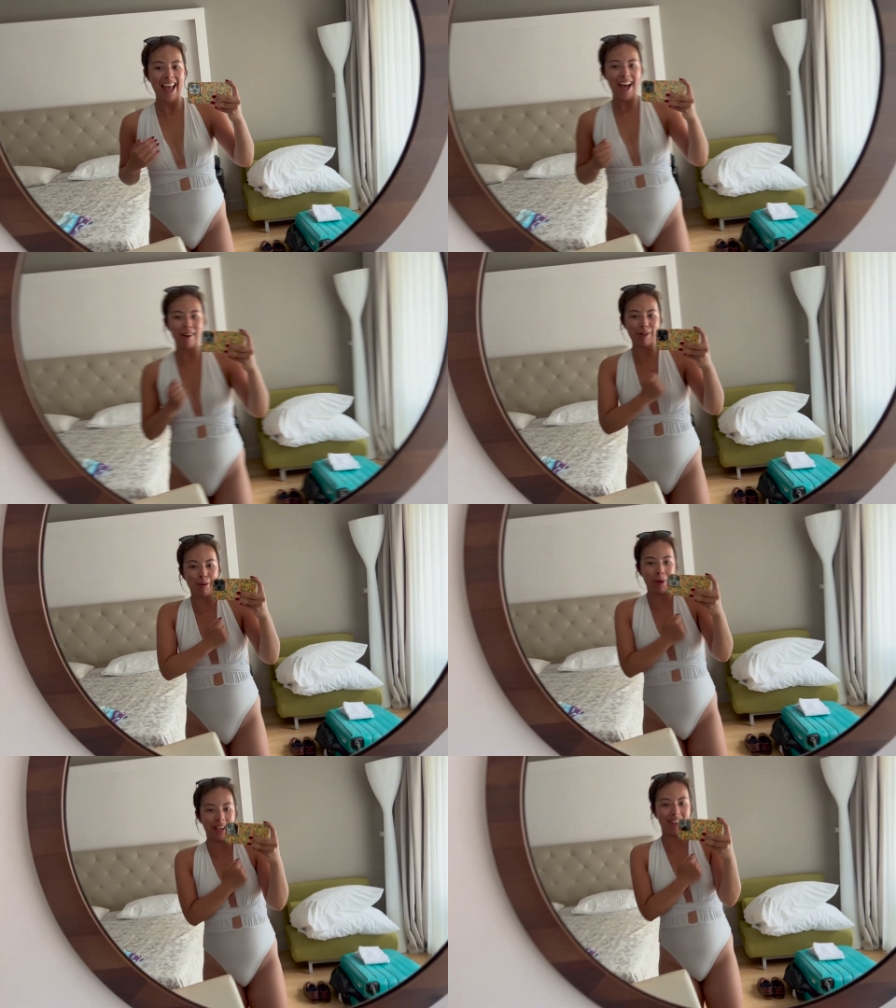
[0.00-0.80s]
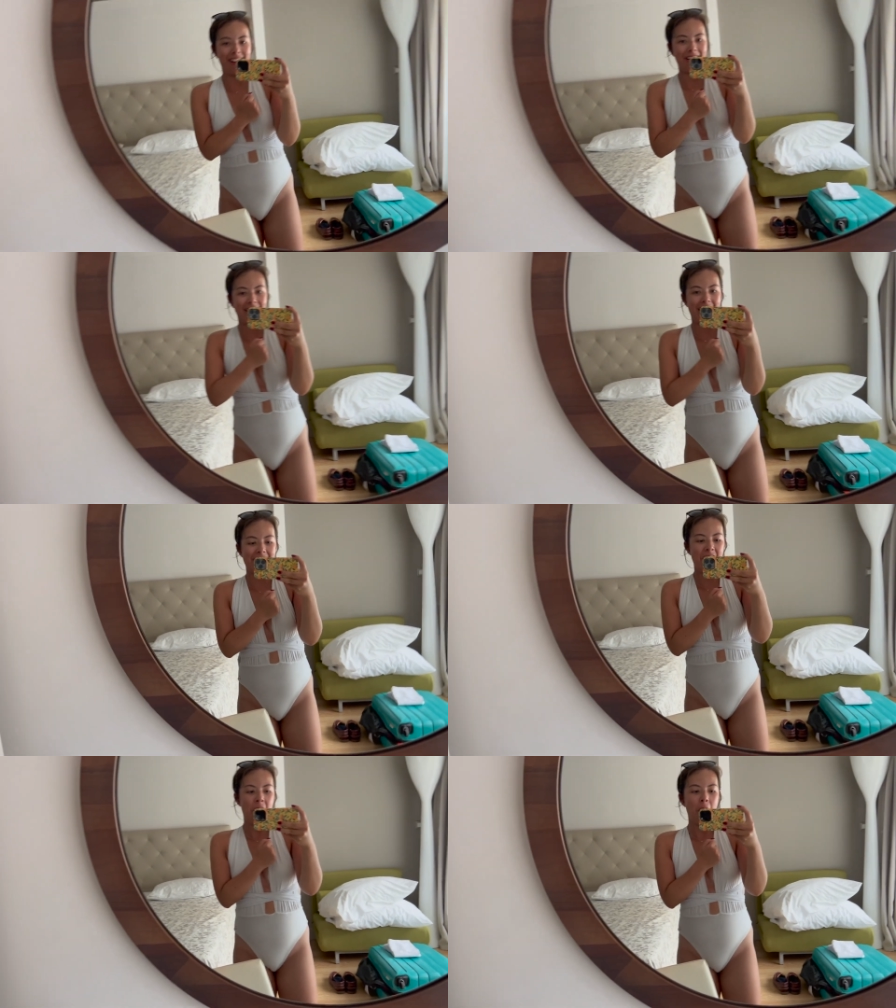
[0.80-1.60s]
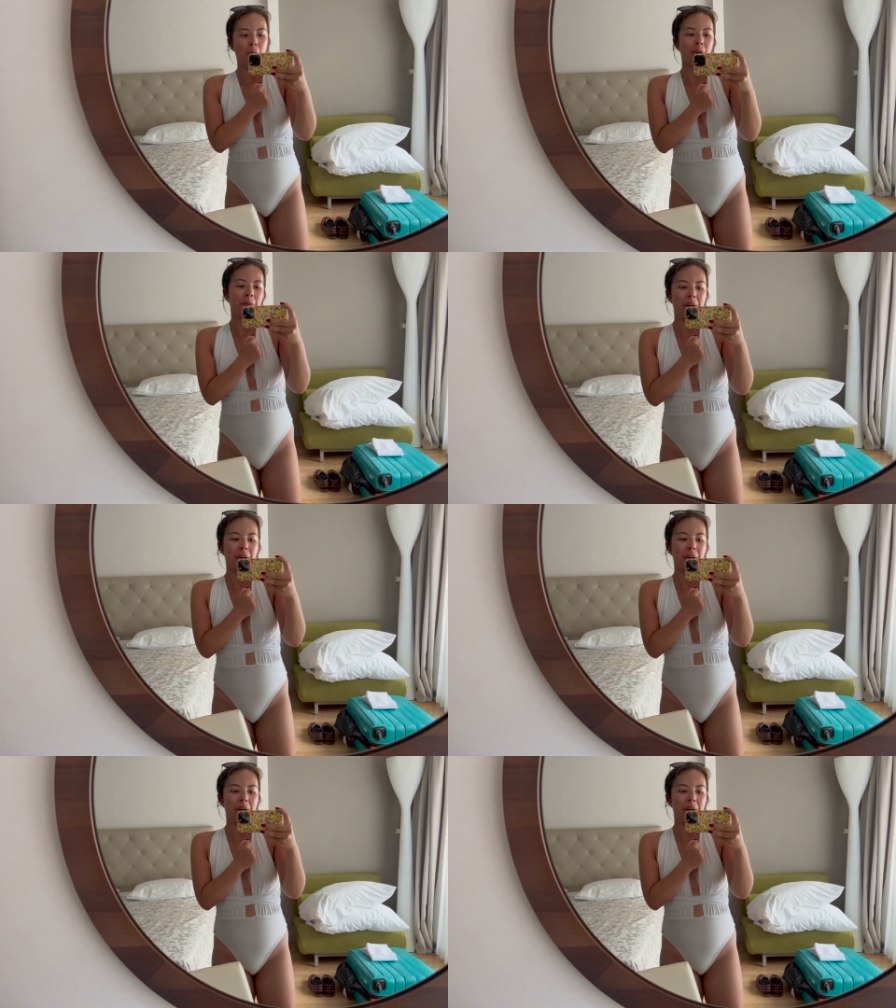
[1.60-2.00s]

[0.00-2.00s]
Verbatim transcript: I was walking around like holding my